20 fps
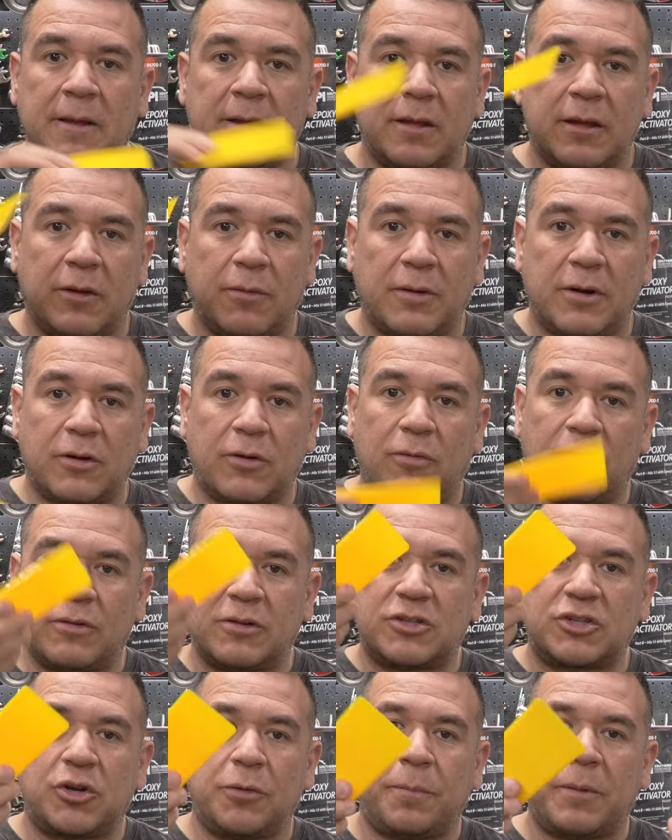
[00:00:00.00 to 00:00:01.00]
You want to
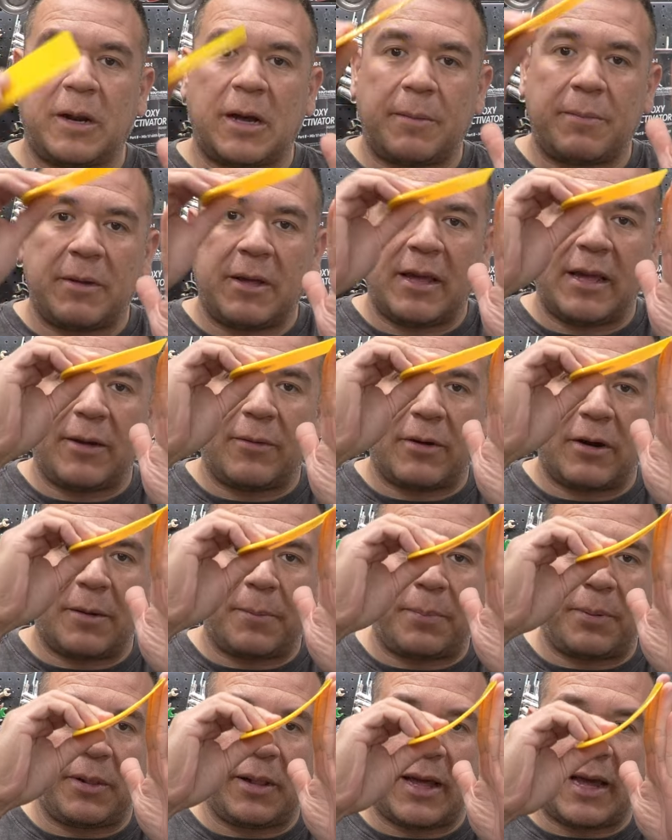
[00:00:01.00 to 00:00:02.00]
scoop it up, you want to
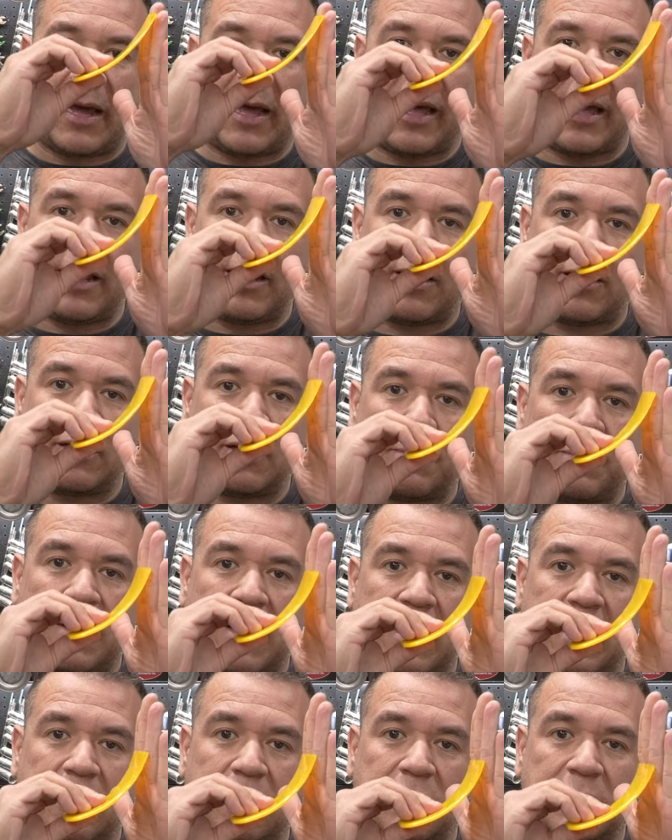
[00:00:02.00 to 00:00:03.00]
apply it on the
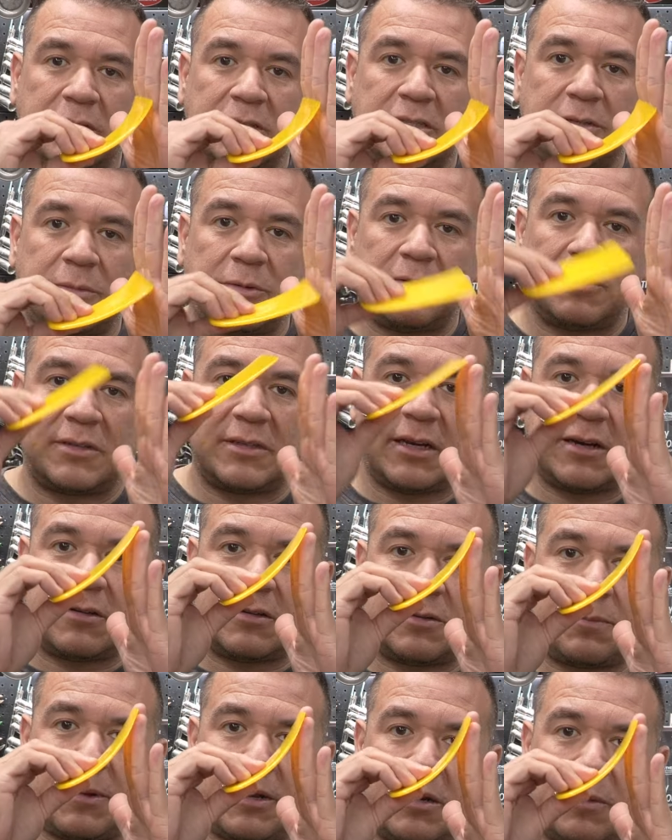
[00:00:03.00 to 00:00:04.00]
body real smooth. See how
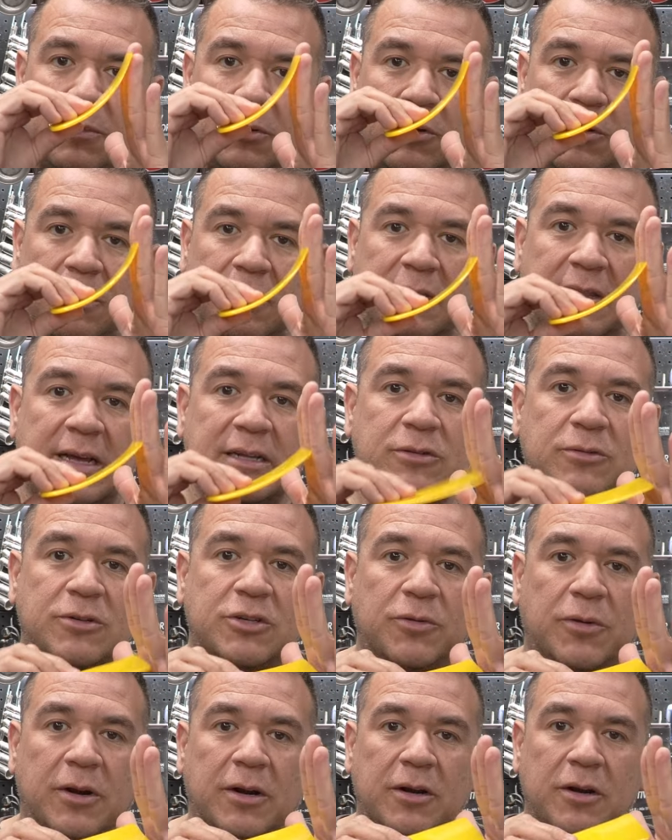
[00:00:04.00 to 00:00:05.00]
it's bendable? That's what
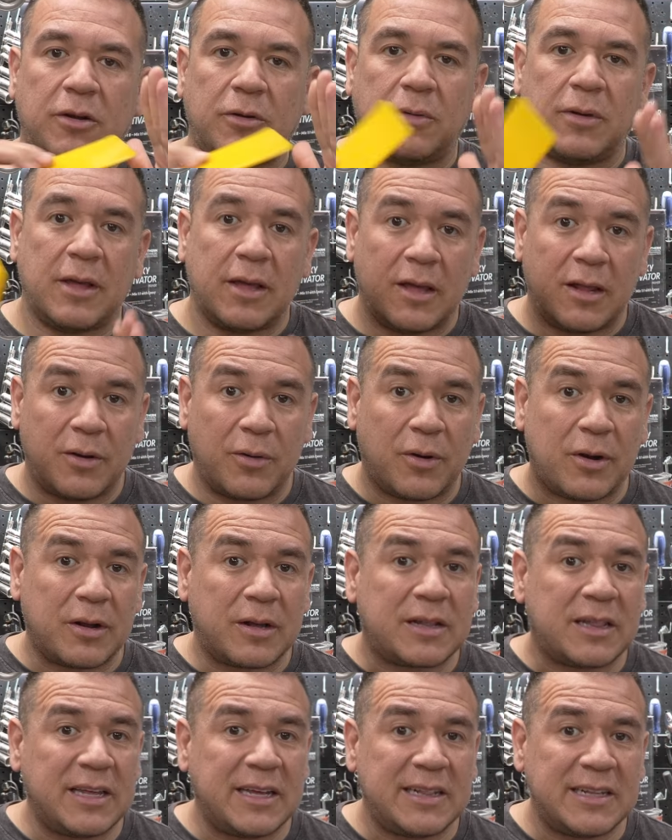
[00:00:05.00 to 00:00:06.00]
you want to do. You want to
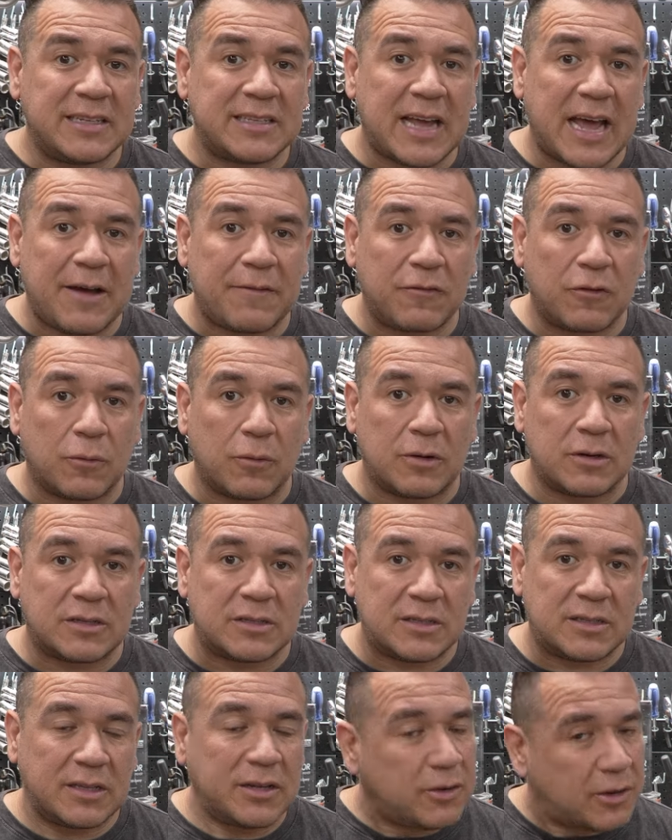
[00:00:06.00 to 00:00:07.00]
clean these
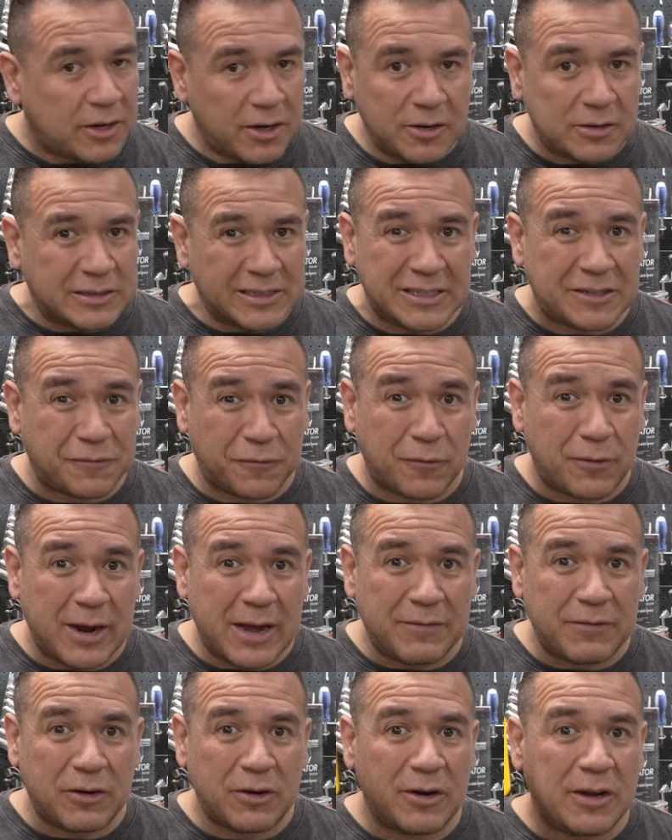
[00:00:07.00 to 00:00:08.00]
afterwards. You can use these
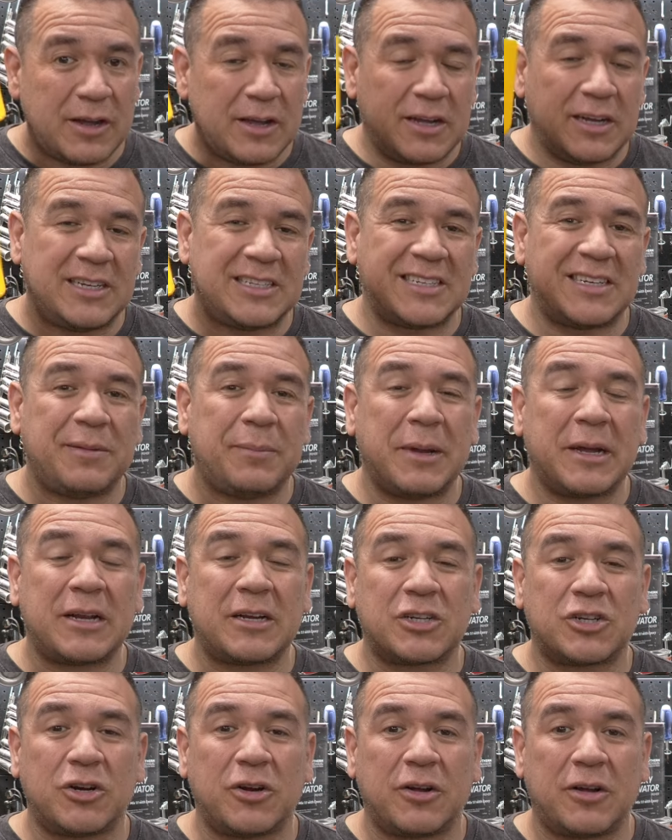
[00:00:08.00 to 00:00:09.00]
forever. You just need to make
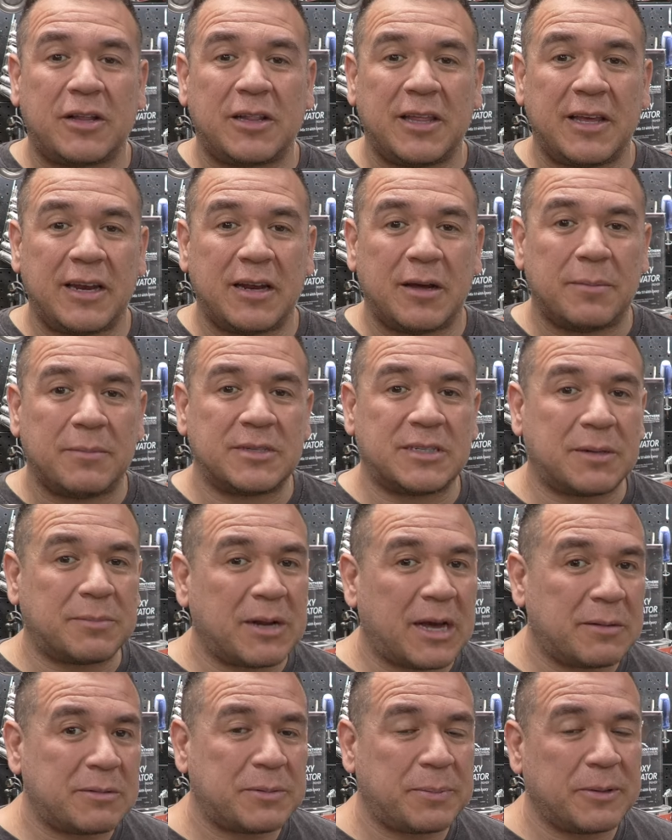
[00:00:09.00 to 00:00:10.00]
sure you clean them.
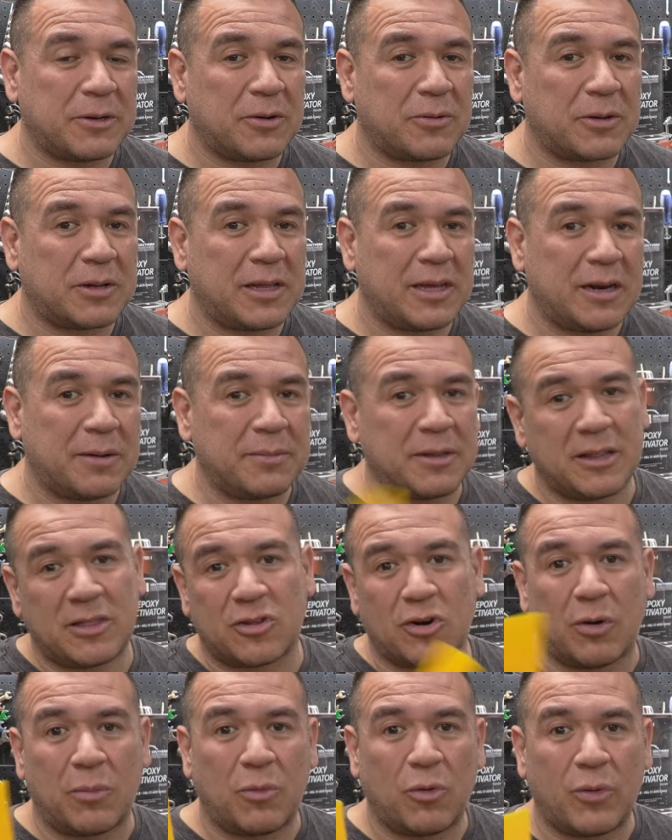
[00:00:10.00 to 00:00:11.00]
Sometimes people don't clean them, they
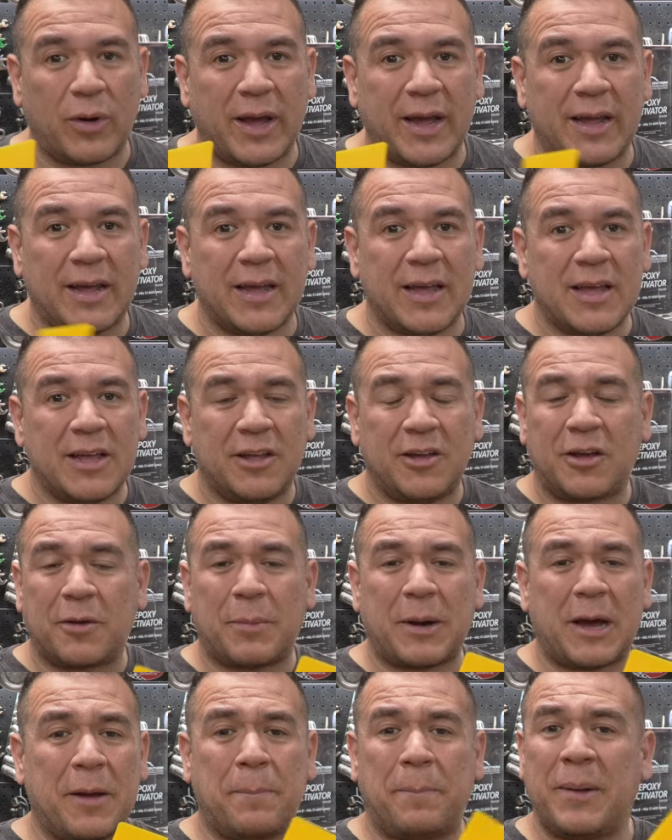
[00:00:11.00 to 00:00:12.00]
throw them away. You could
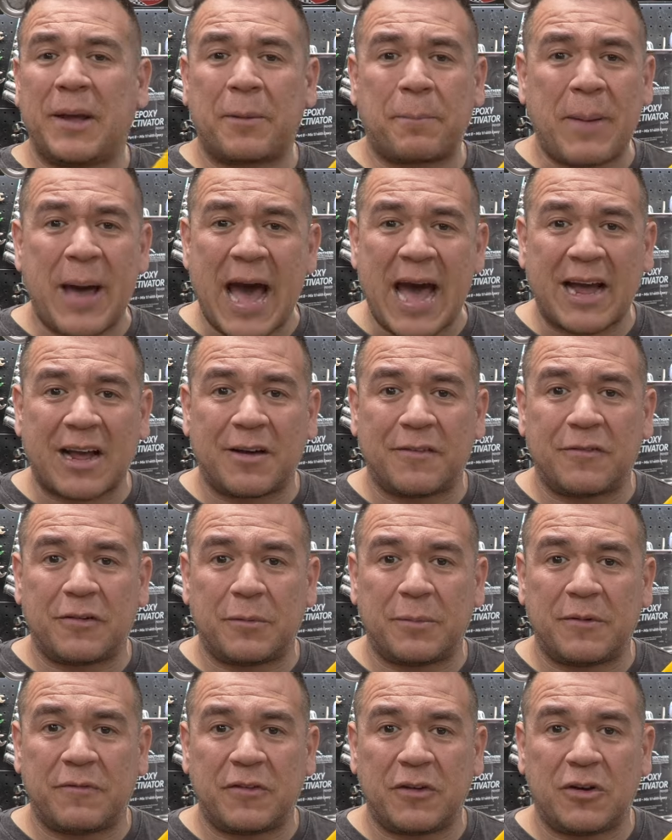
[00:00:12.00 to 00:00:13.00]
big pack of
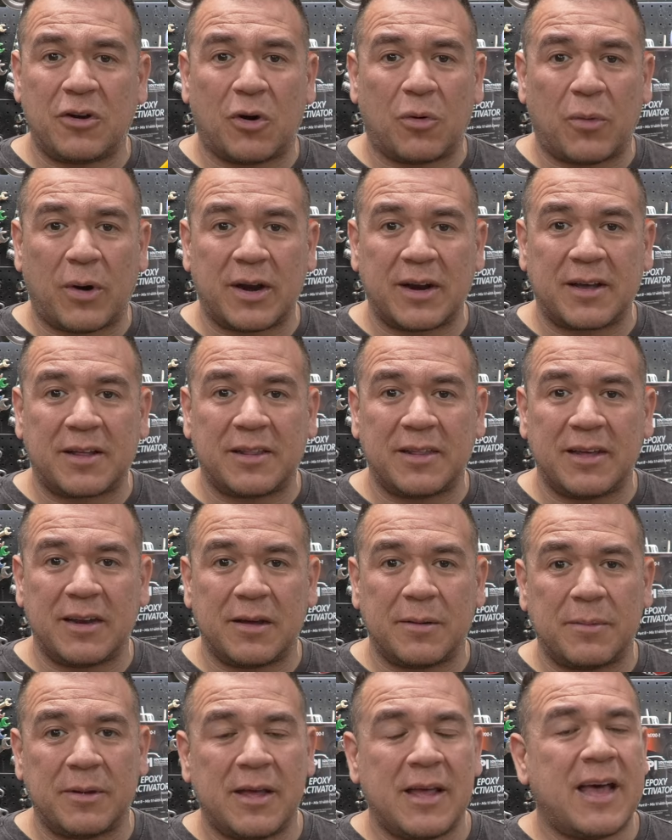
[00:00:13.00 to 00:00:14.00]
them if you don't want to clean
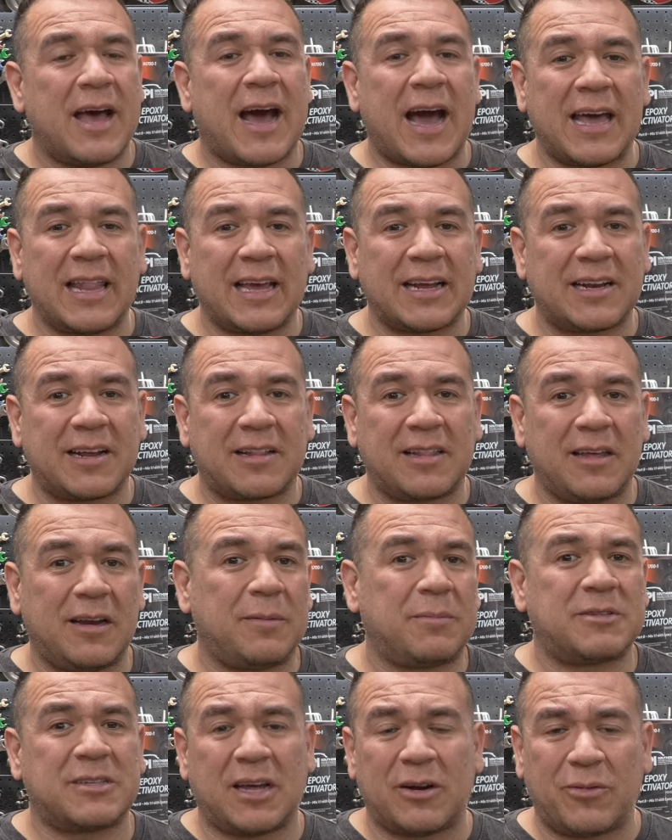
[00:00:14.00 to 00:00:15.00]
them. I like to clean them
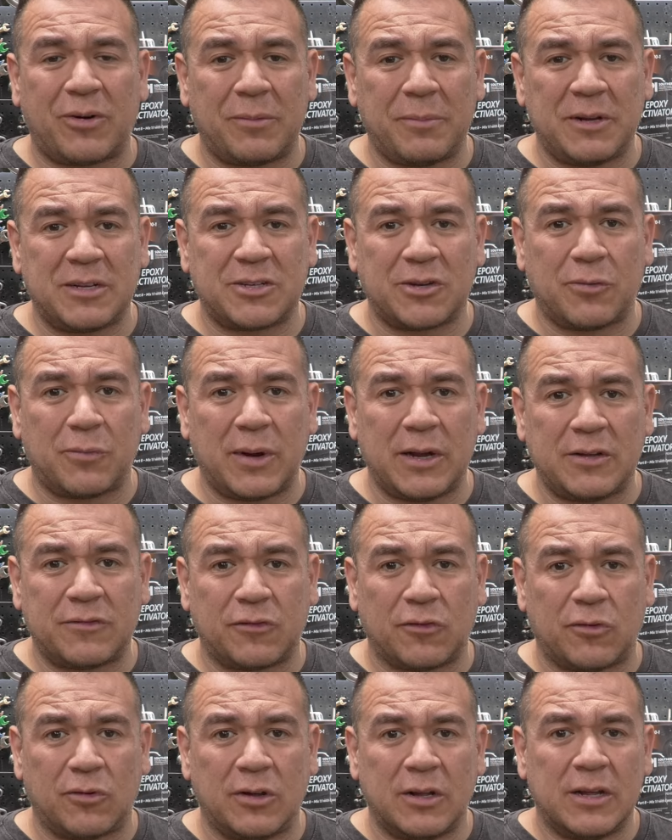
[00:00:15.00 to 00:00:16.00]
because I don't want to be so
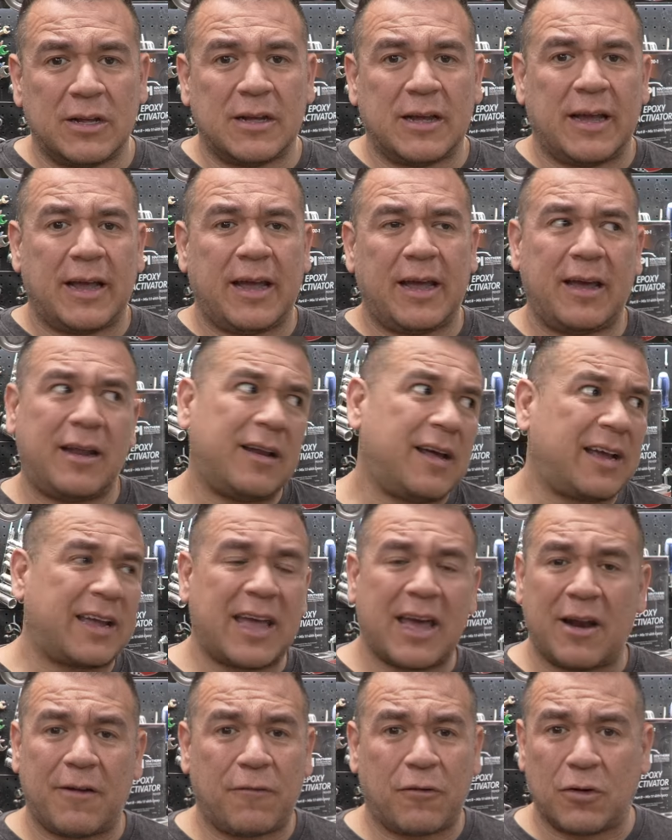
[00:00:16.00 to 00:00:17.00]
wasteful, and I
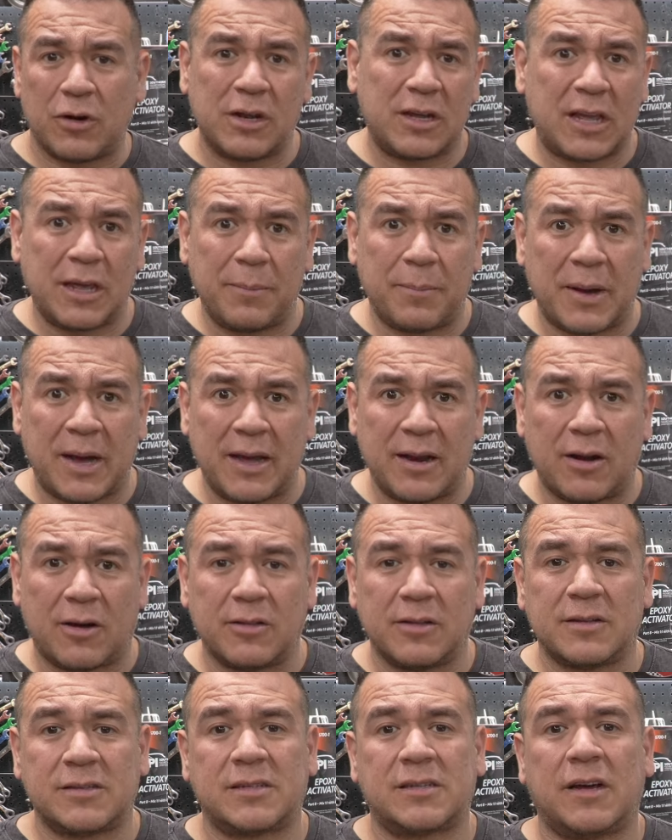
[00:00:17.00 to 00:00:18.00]
can't afford to keep buying all
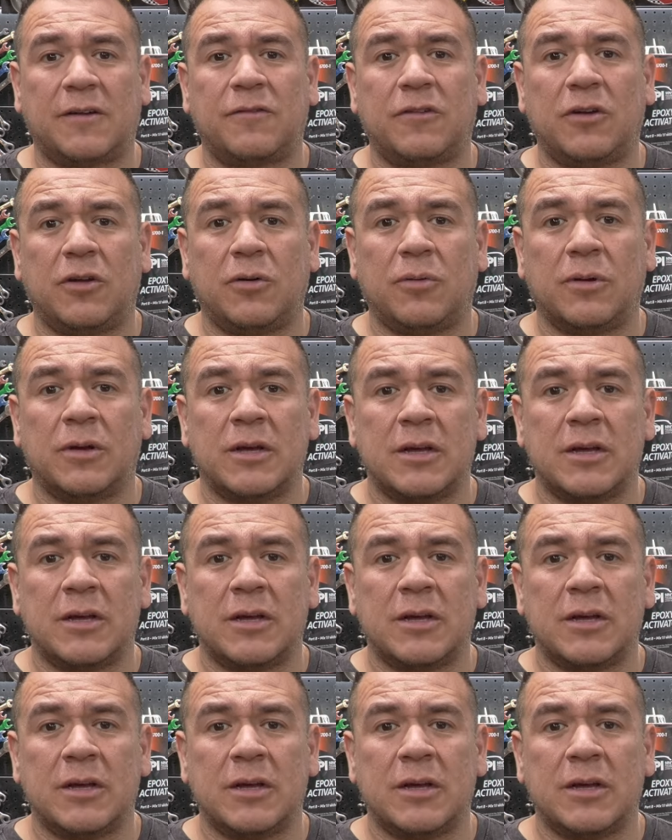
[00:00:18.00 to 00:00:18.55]
this stuff new.